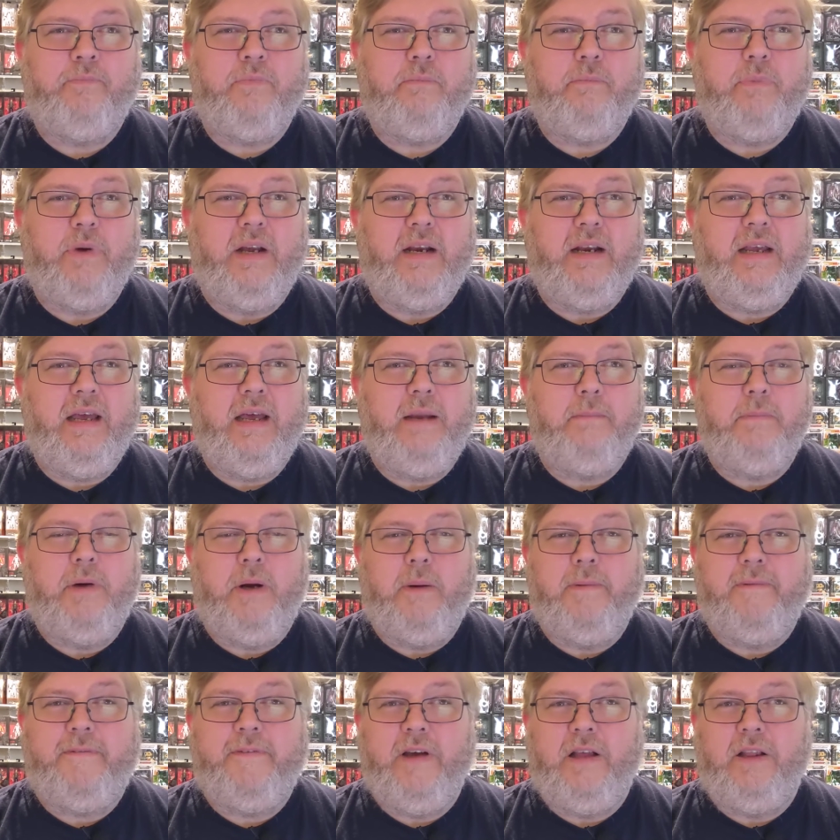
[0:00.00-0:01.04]
But again,
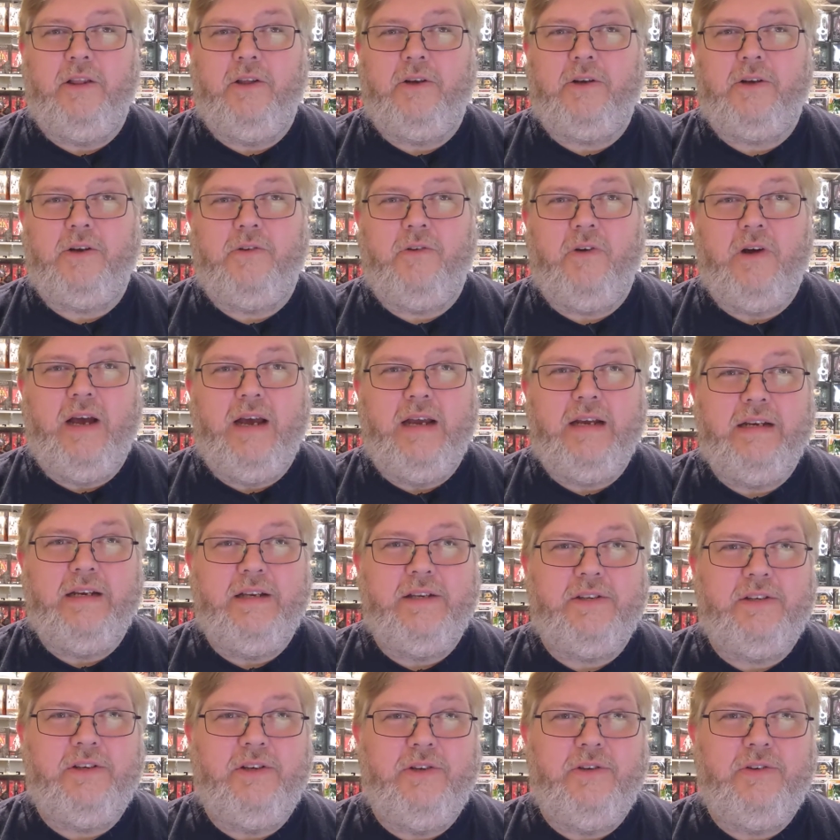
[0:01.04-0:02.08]
Boba Fett looked great in
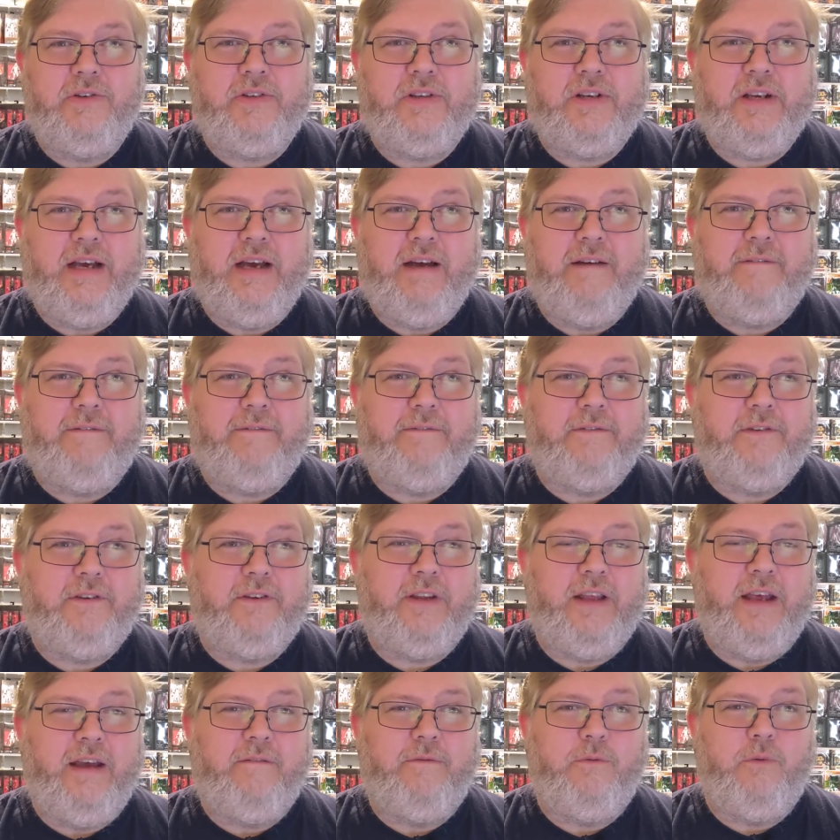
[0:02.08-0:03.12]
his new stuff.
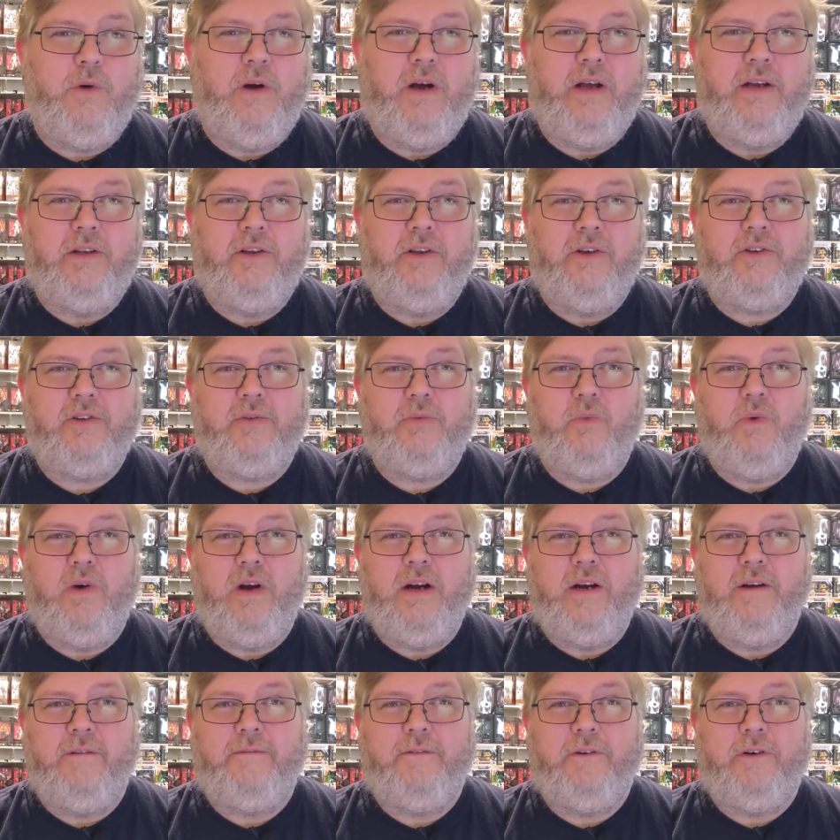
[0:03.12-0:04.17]
Slave 1 looks
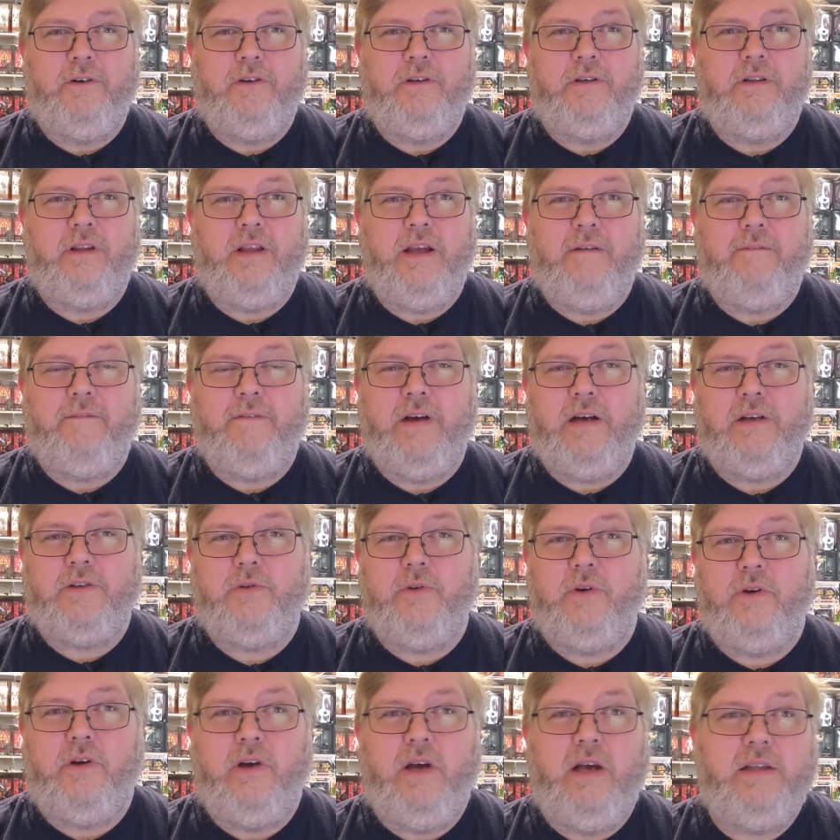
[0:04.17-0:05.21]
wonderful. The effects
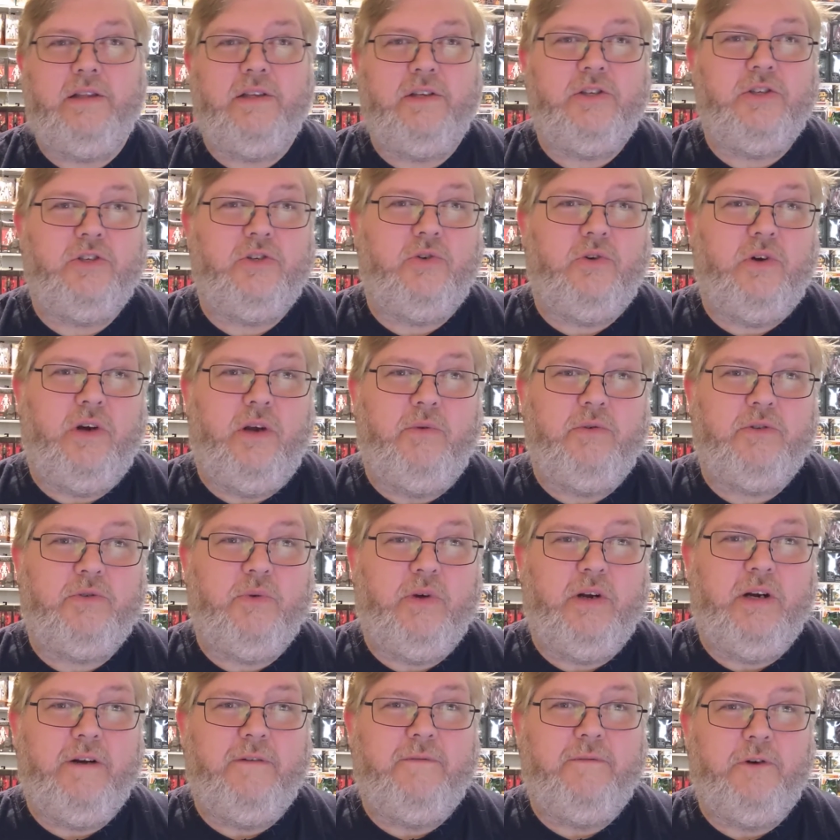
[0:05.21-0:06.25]
are great. The story was
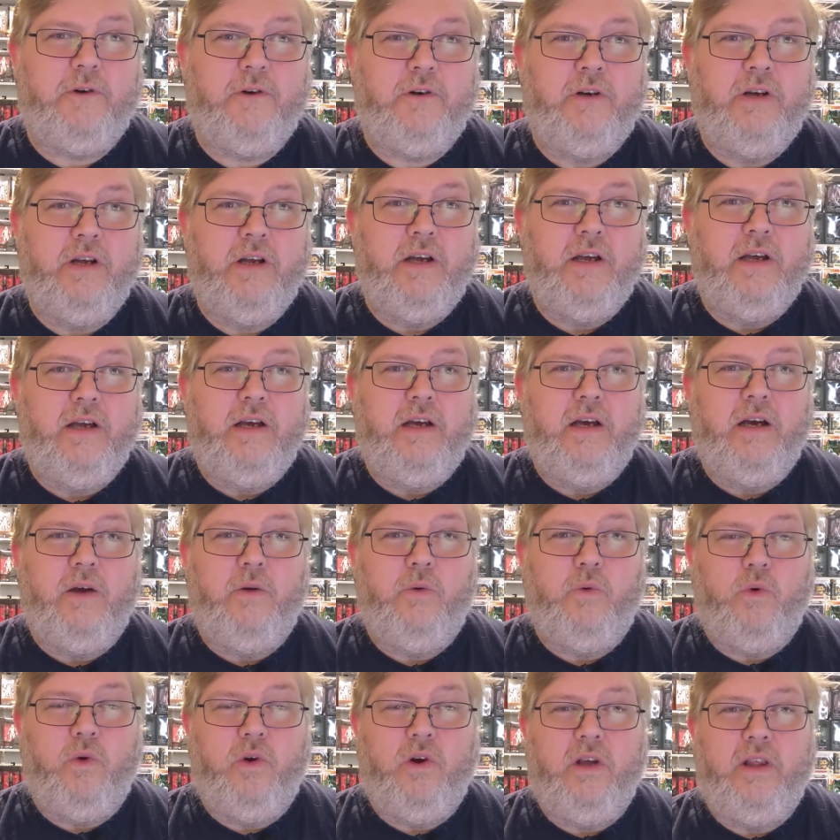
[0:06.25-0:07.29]
wonderful. A
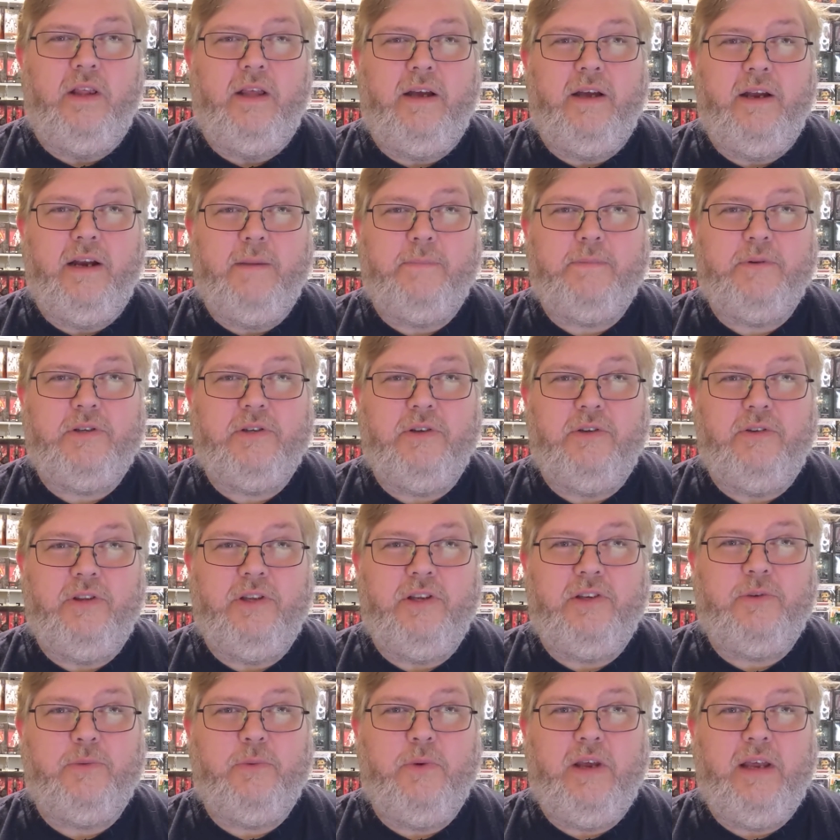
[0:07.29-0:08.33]
really good episode
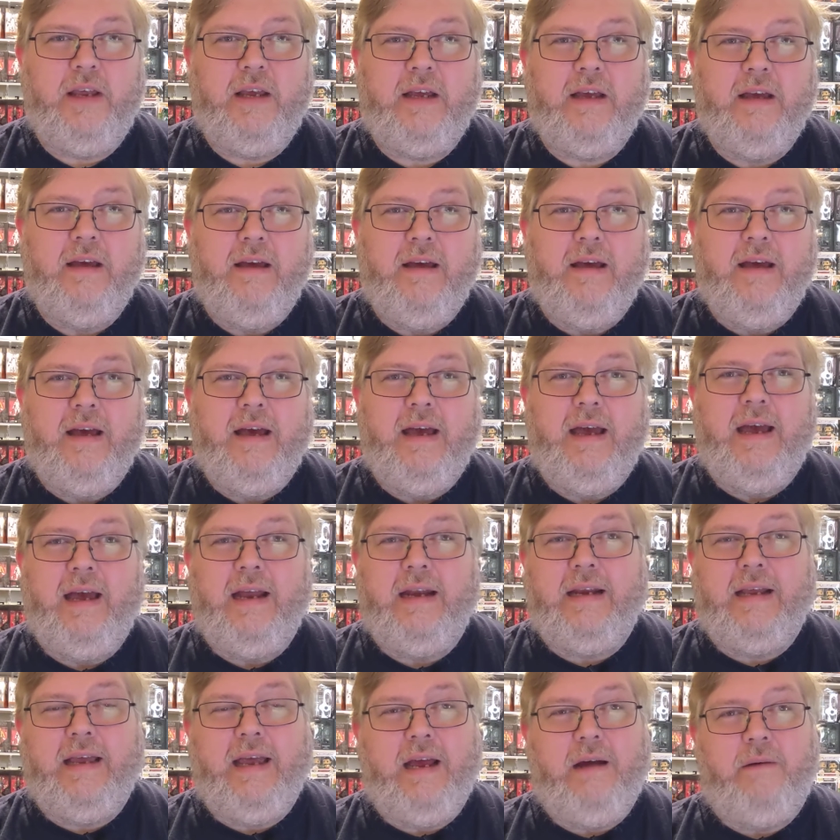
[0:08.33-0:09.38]
this week,
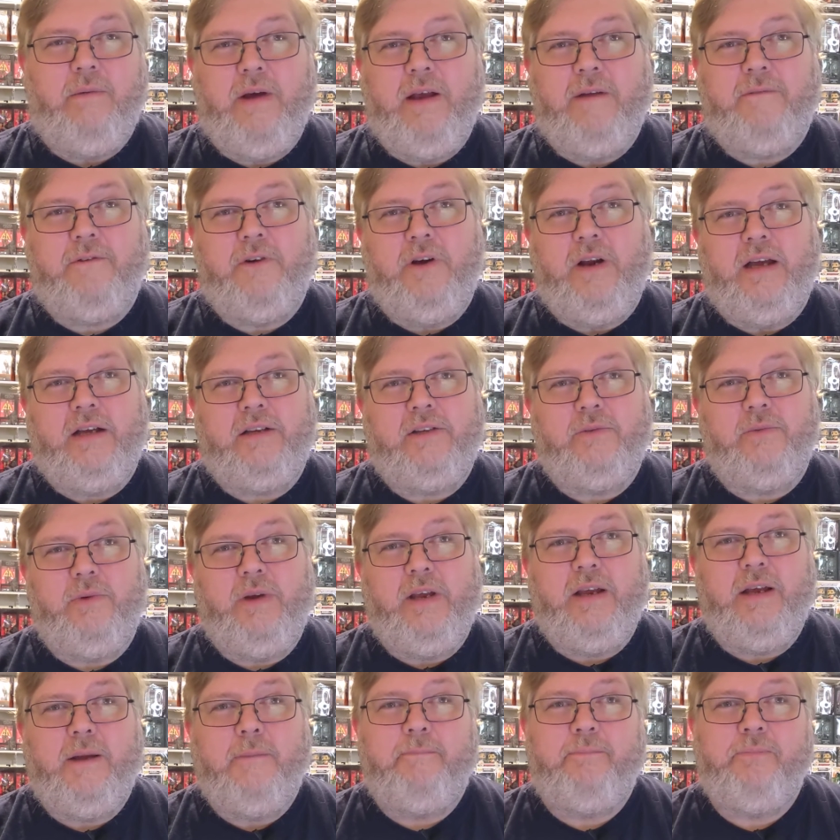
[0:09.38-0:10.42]
and can't wait for next
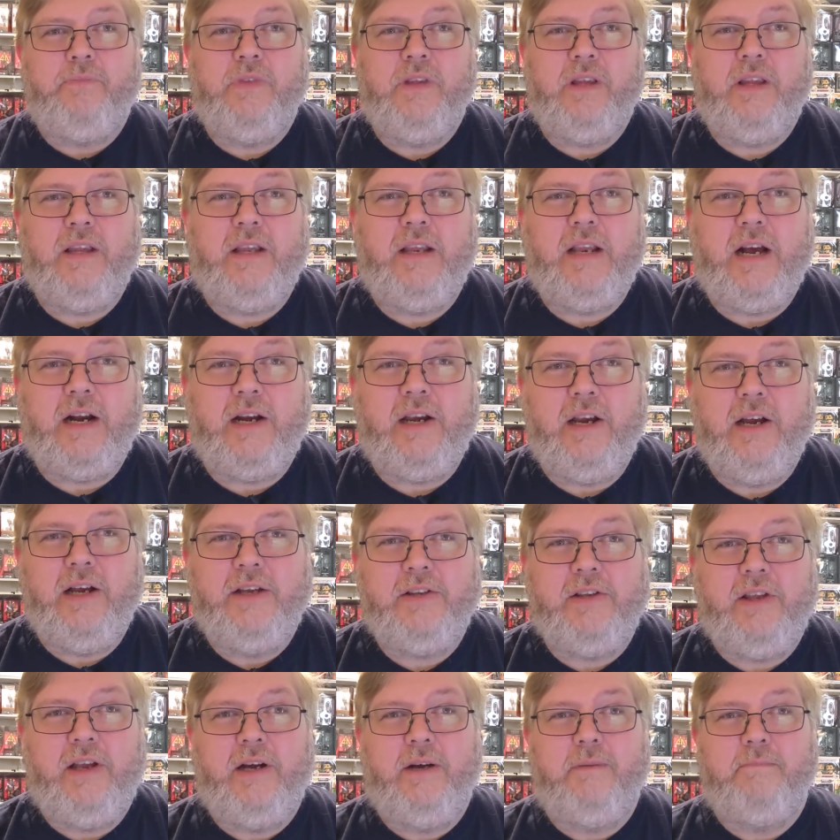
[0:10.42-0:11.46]
week. Talk to you guys
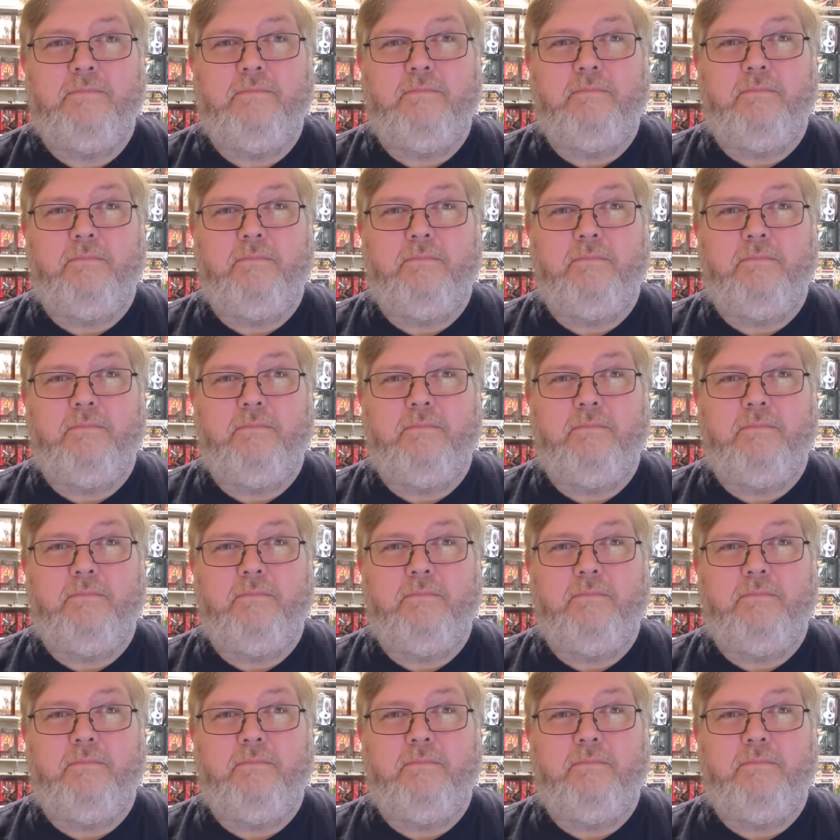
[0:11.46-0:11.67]
later.